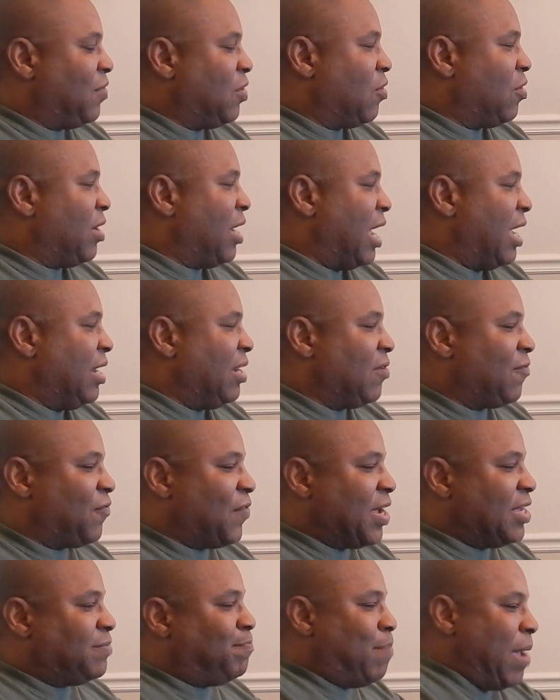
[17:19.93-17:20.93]
your
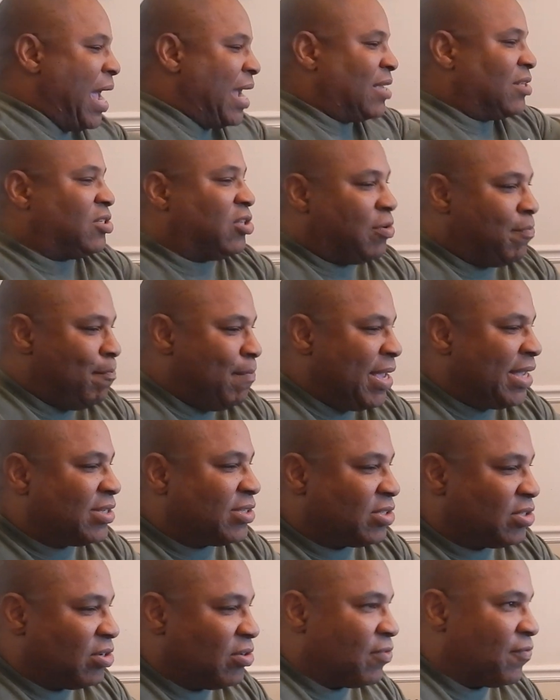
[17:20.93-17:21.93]
interface back into the
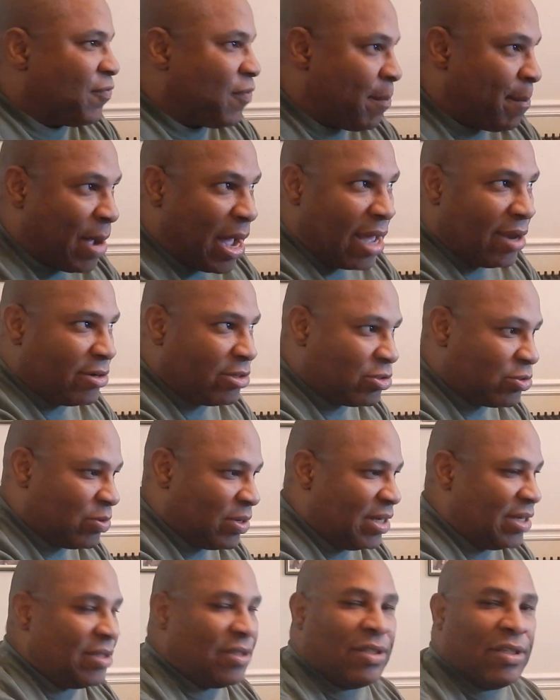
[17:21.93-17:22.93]
mixer for
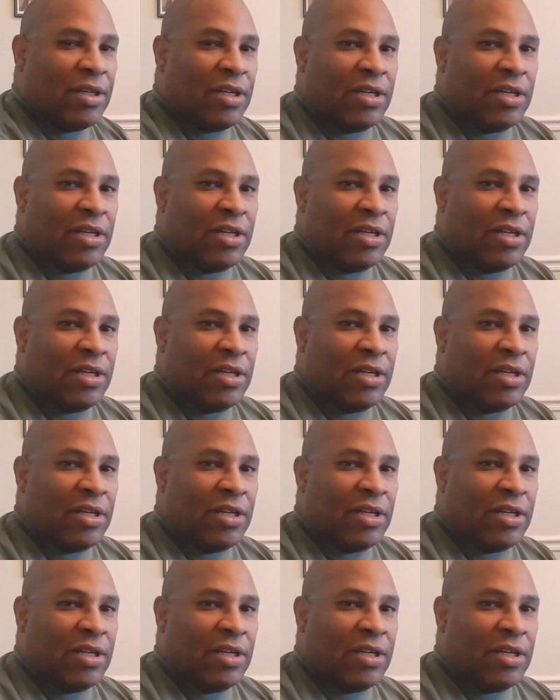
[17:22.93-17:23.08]
monitoring.